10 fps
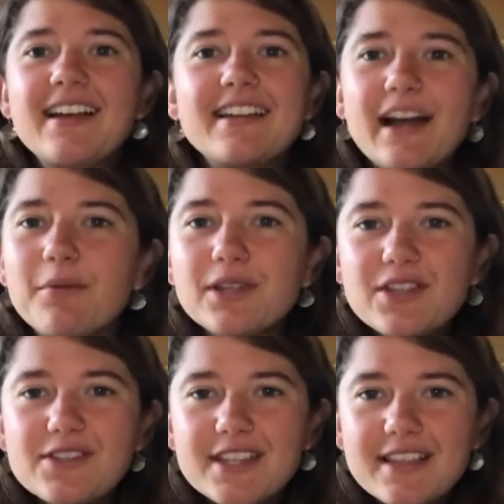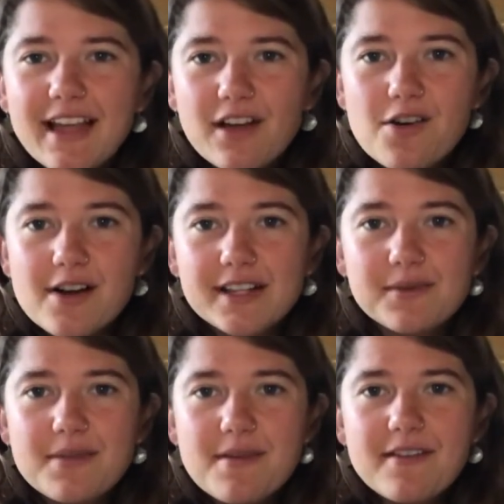Now will you sing that chorus
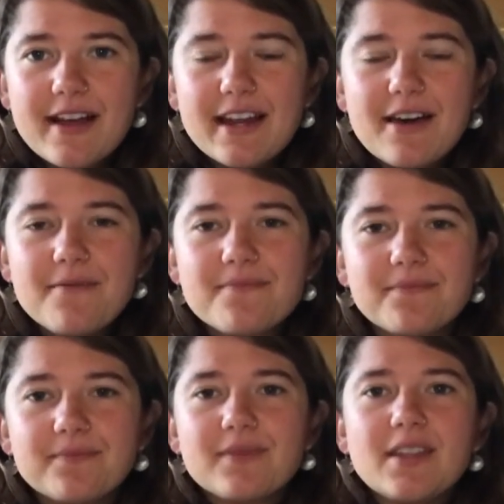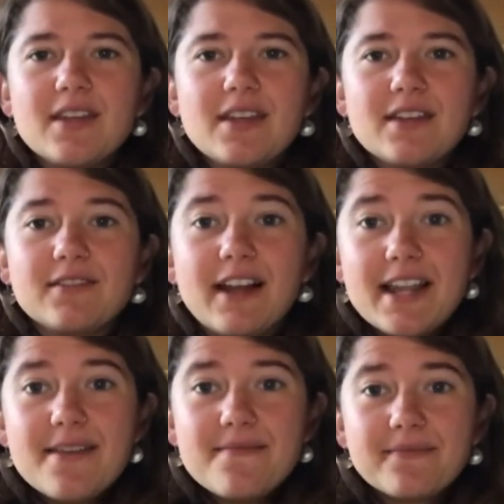with me right now?
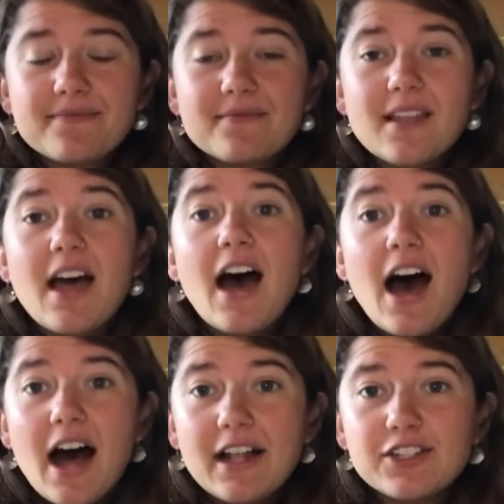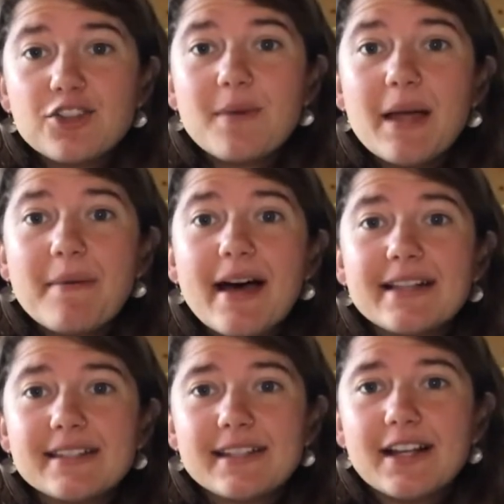Ready? I'll do my
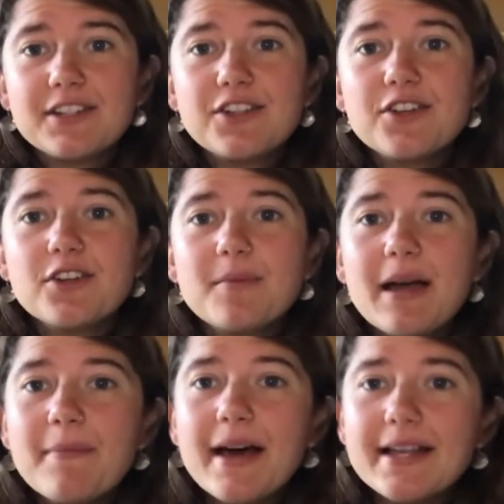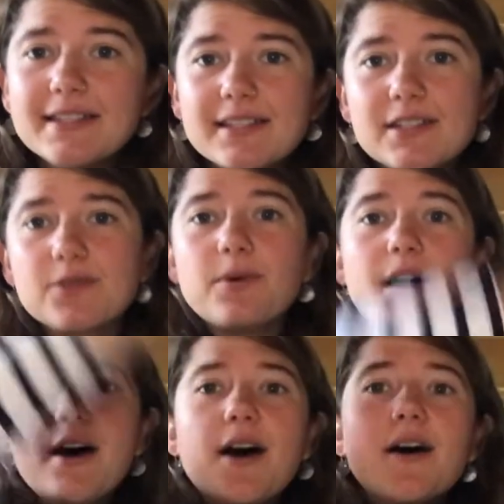best, I'll do my best,
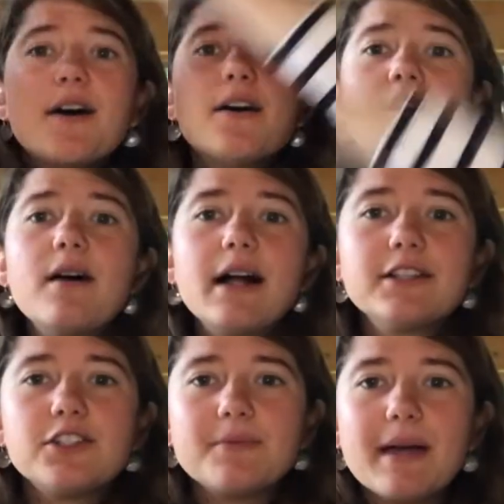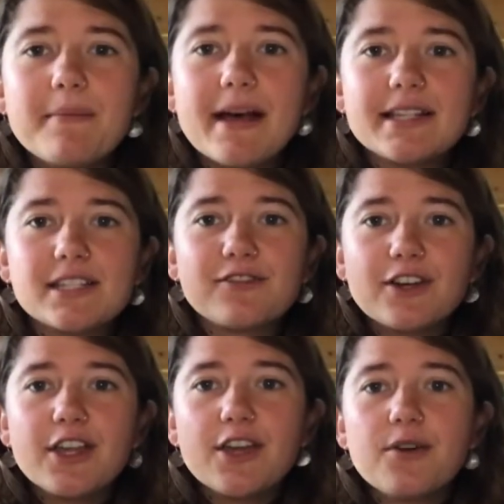whoa, I'll do my best for
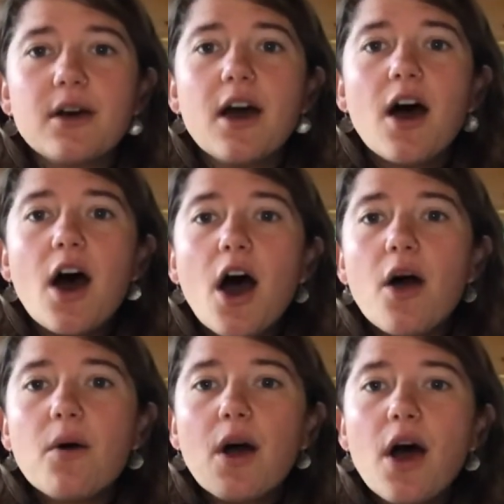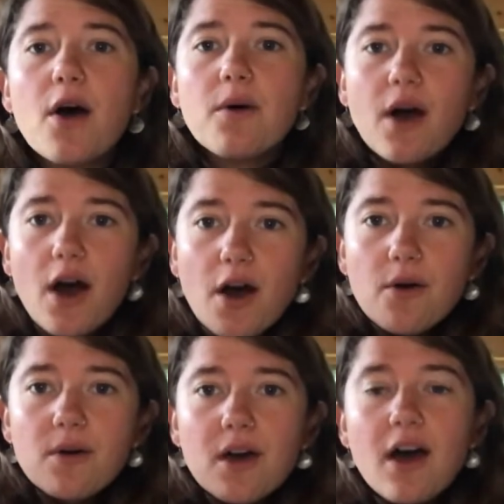you, oh, oh, oh.
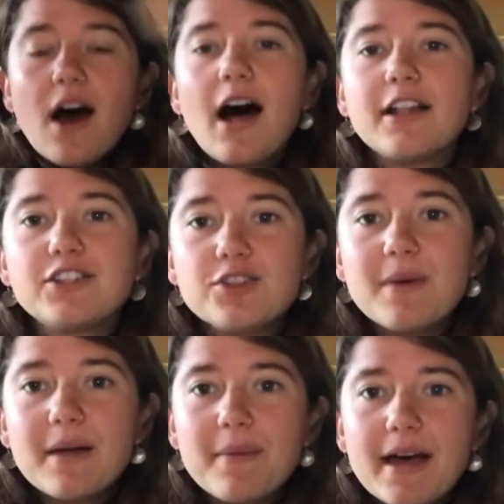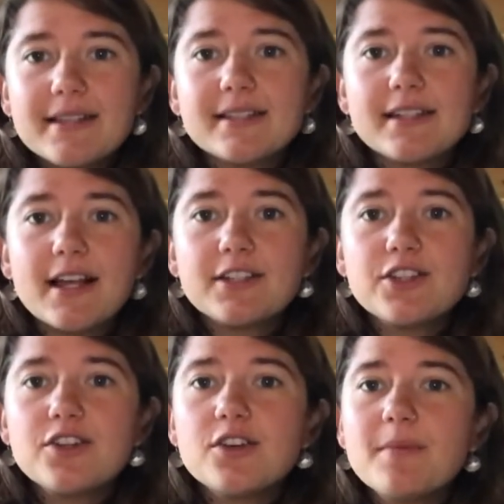I'll do my best, I'll
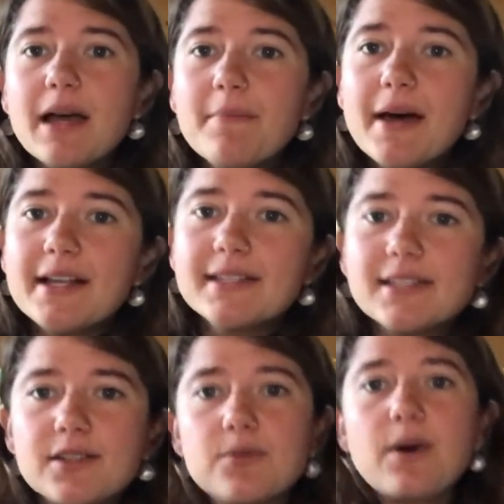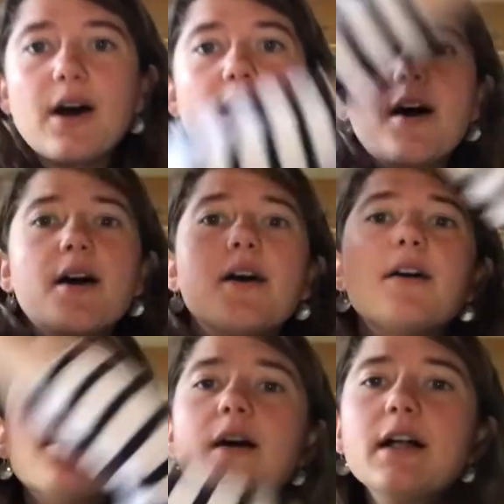do my best,
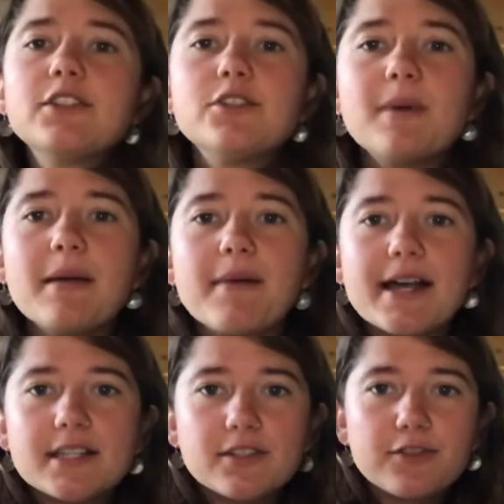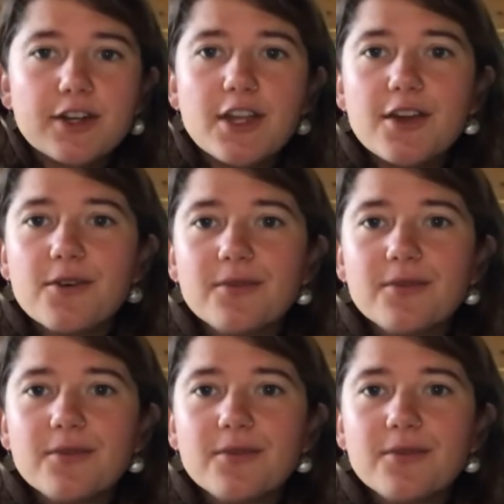whoa, I'll do my best for you.